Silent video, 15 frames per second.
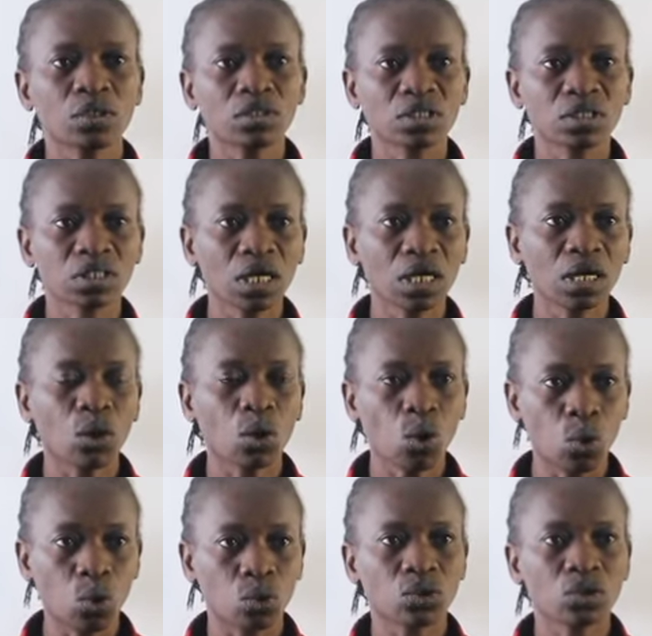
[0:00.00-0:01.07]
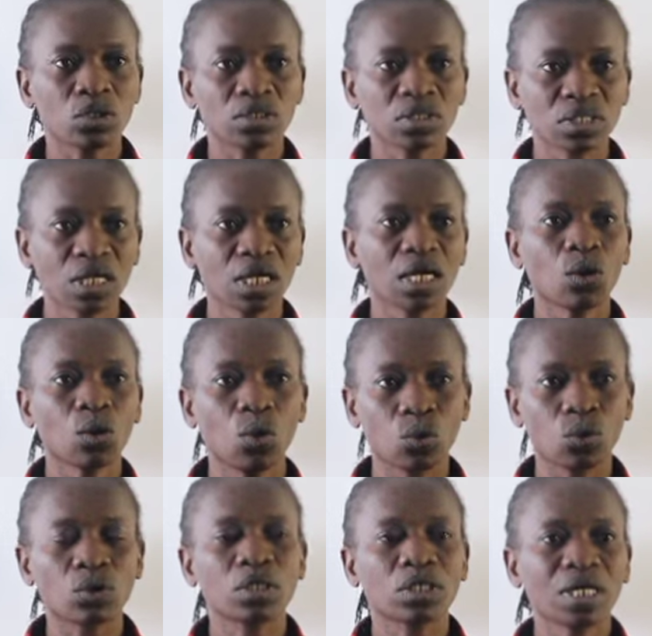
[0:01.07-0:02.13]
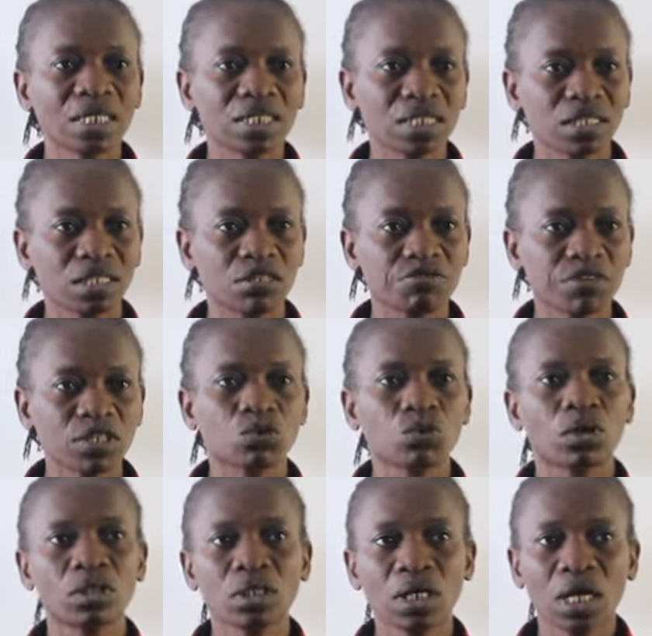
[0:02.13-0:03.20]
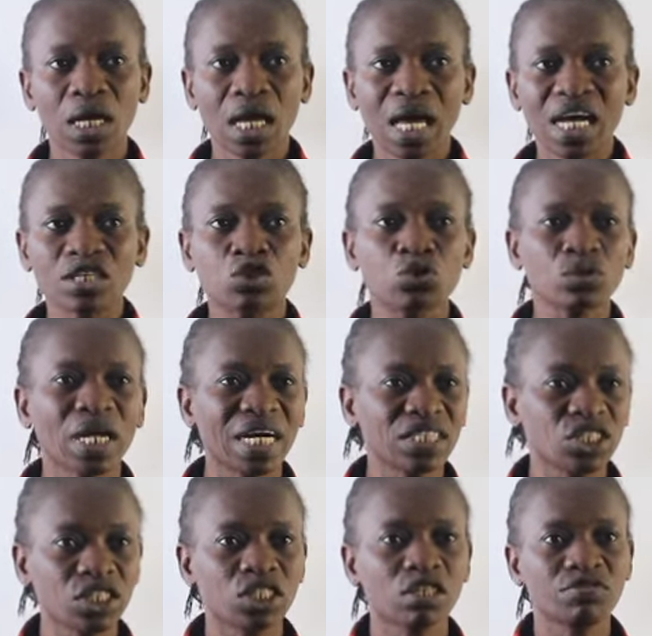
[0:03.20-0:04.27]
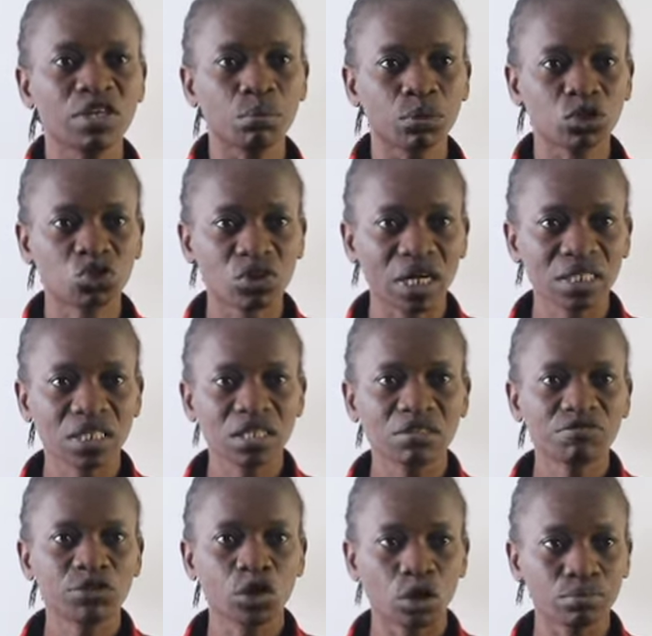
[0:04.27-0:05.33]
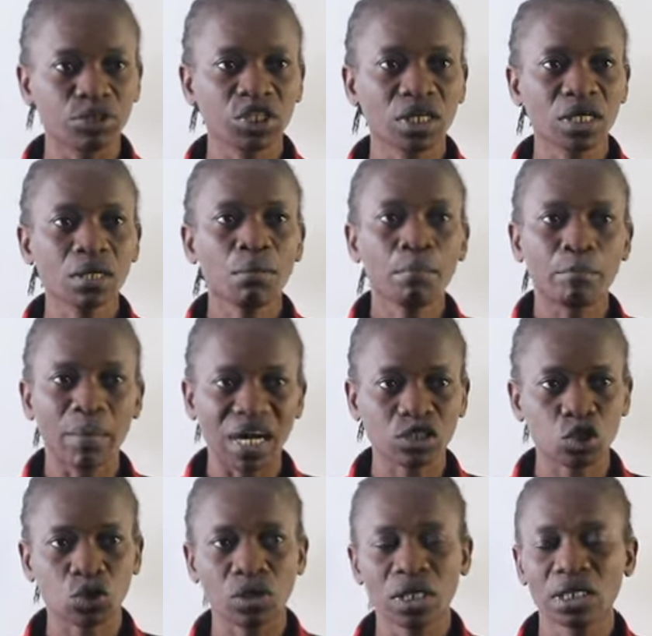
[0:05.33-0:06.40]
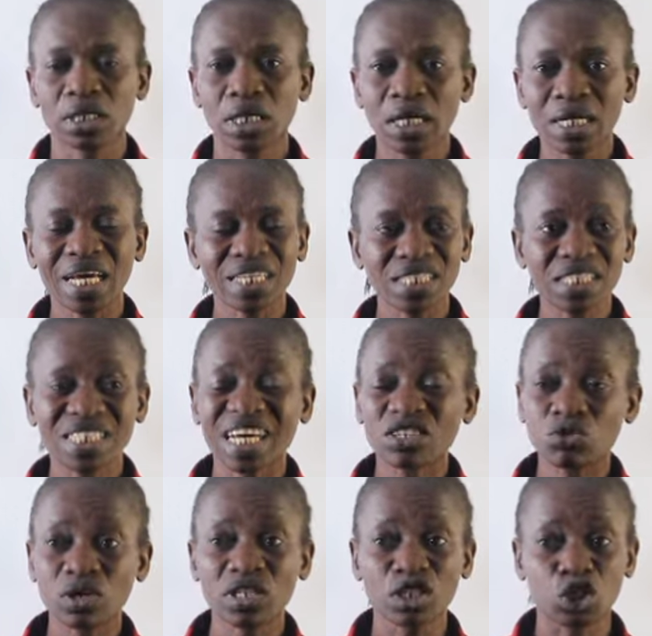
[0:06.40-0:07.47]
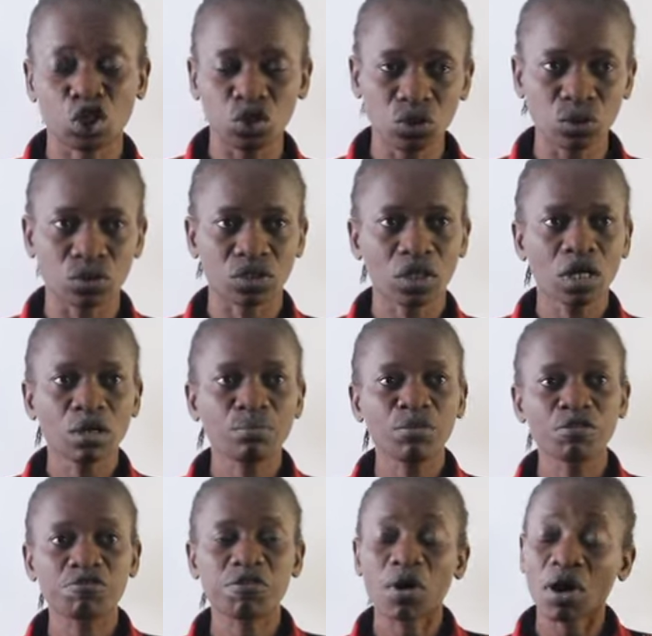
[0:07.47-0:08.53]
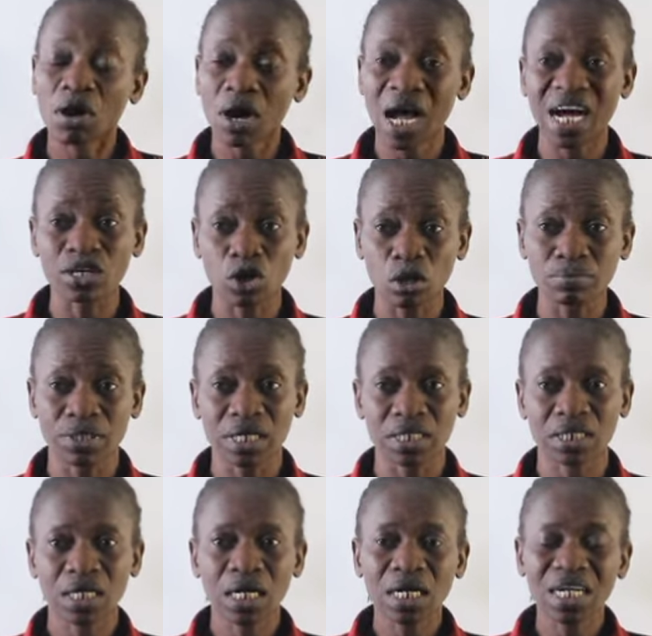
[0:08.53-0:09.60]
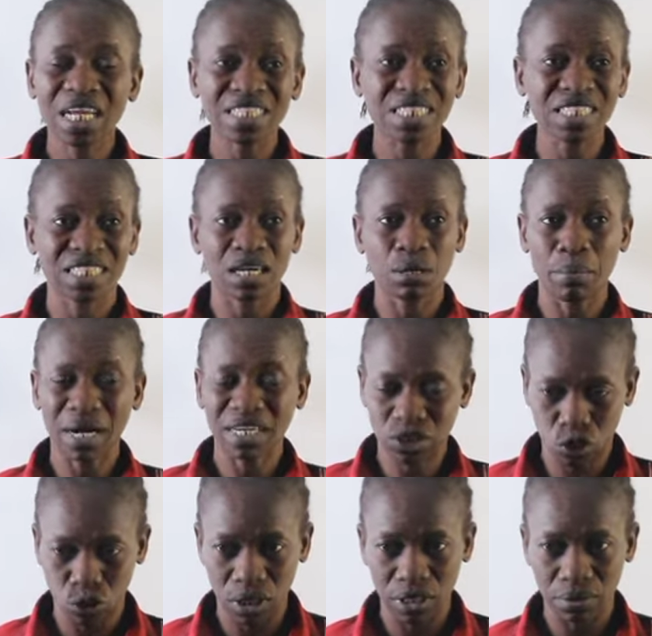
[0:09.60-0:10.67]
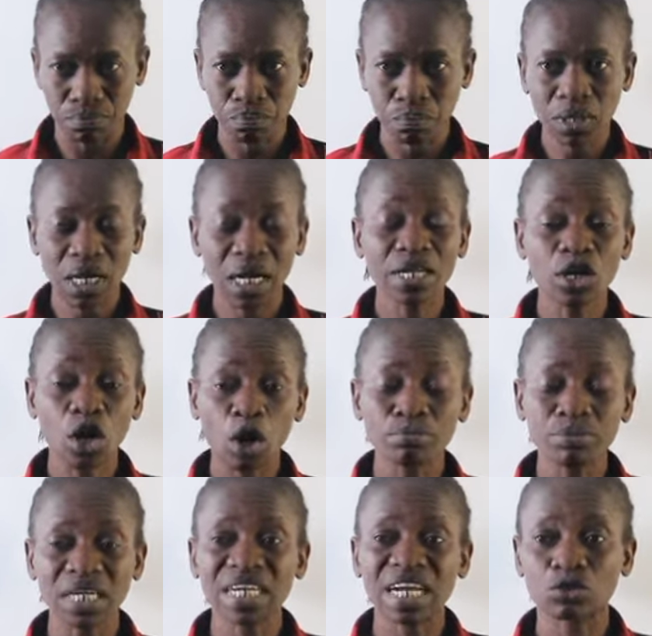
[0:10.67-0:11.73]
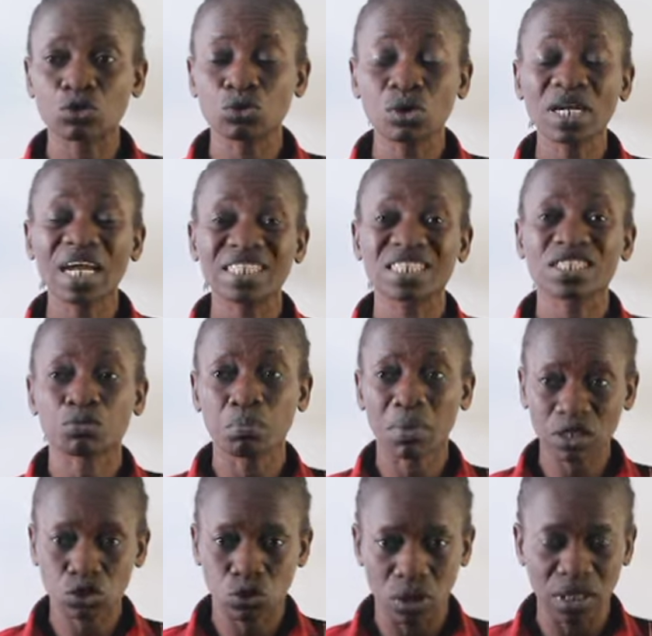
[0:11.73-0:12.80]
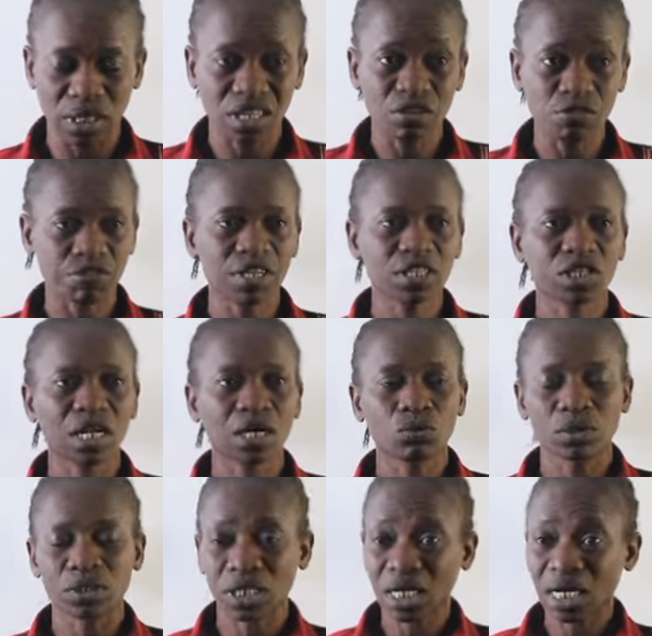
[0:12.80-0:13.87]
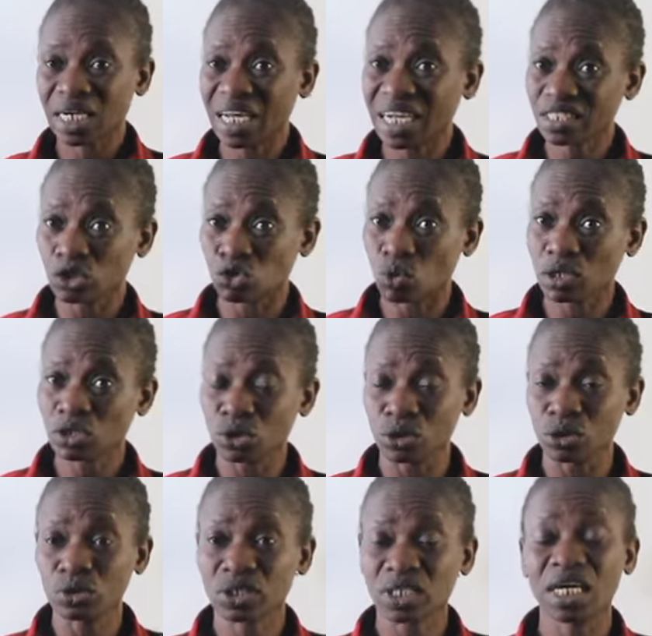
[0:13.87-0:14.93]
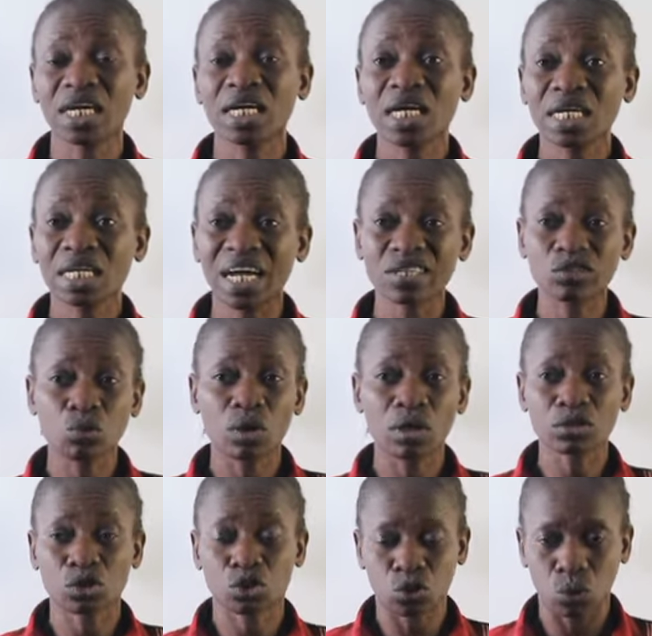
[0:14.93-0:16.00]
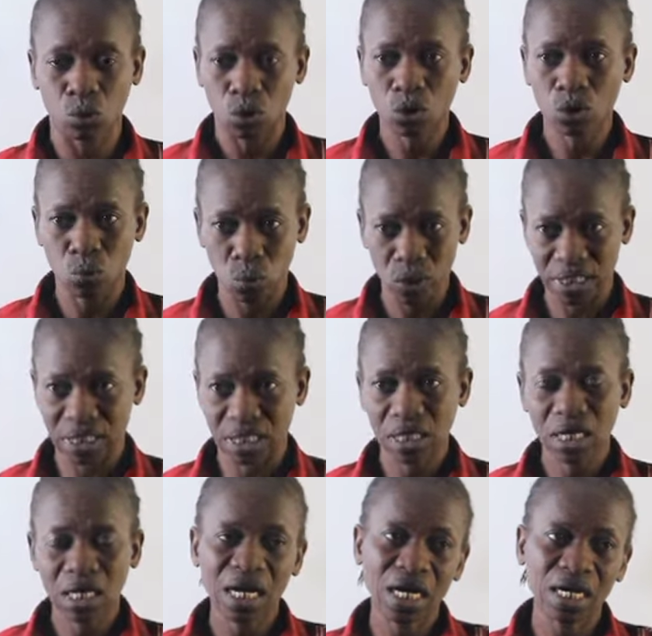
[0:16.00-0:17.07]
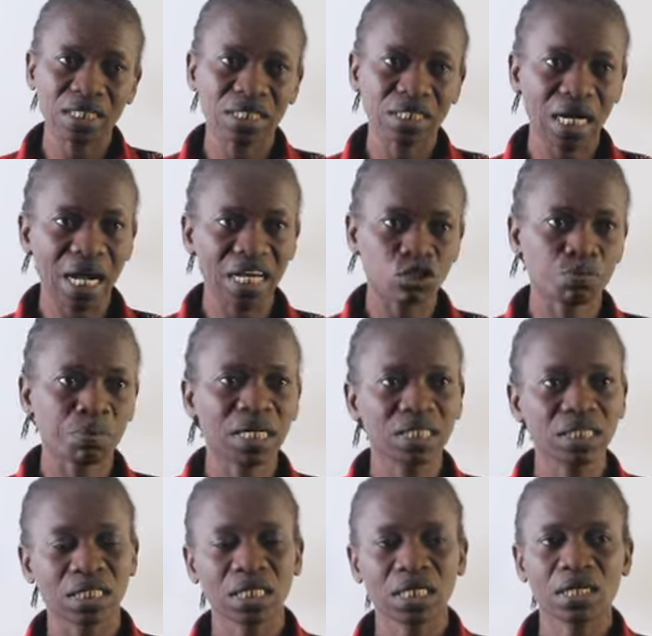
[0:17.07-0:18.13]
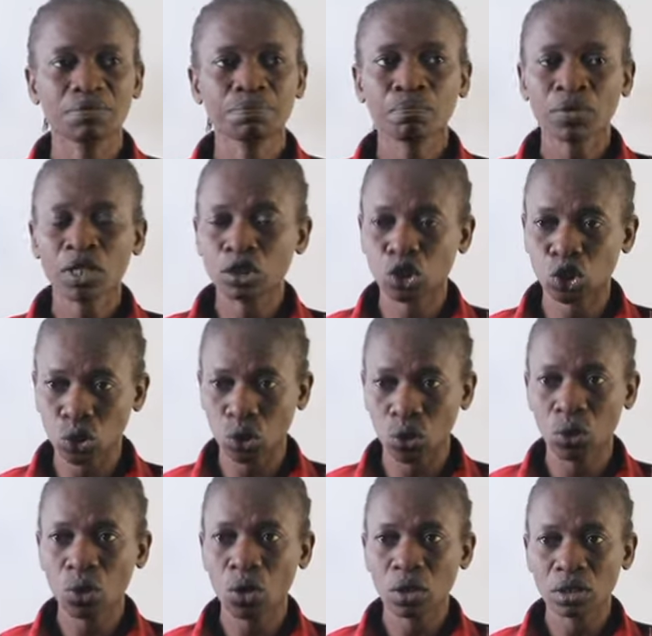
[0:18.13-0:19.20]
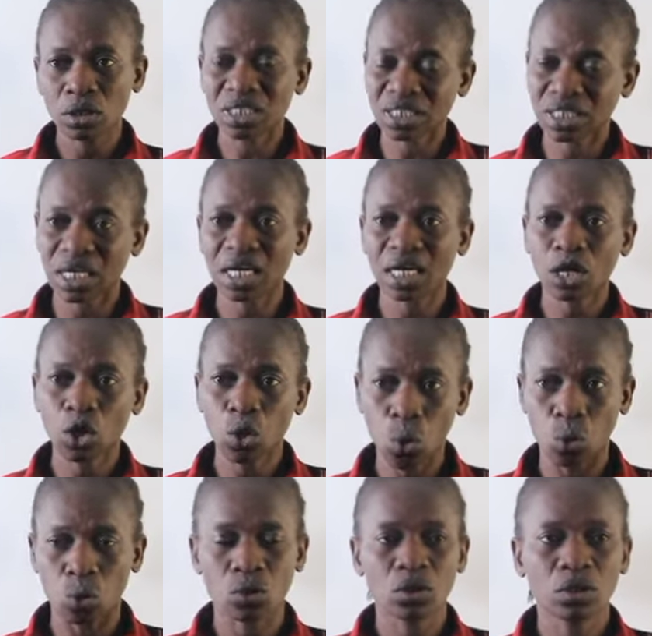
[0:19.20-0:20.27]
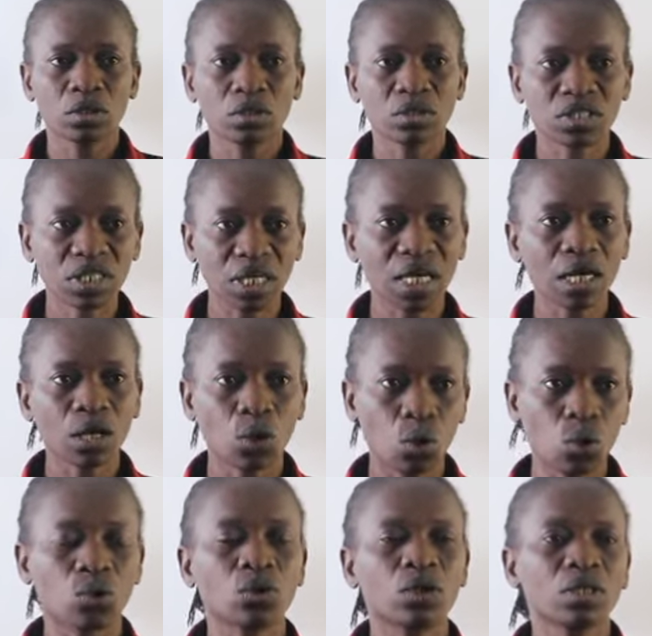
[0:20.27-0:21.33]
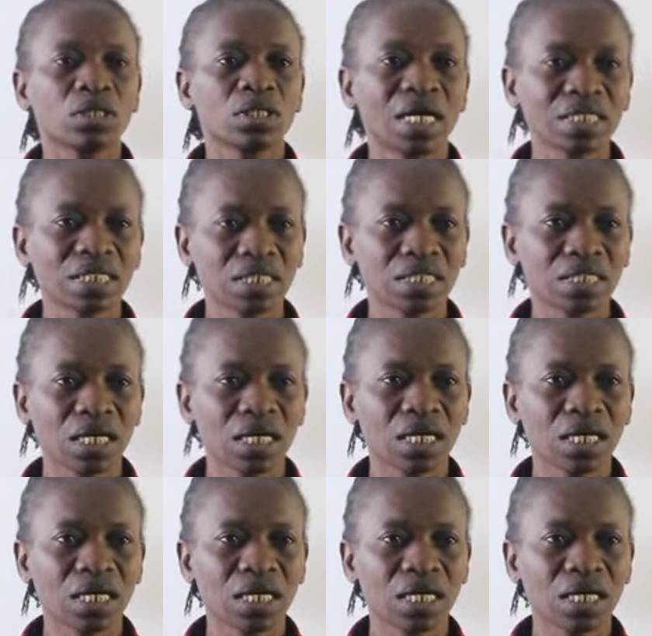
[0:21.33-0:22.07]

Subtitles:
C-O. That is the first one. To an adjective demonstrative d'objet masculine. That is, that one is used before an object that is masculine. Any object that you know that is masculine in French language, that is what you use that word so with. And I spell it again. So, C-O. That is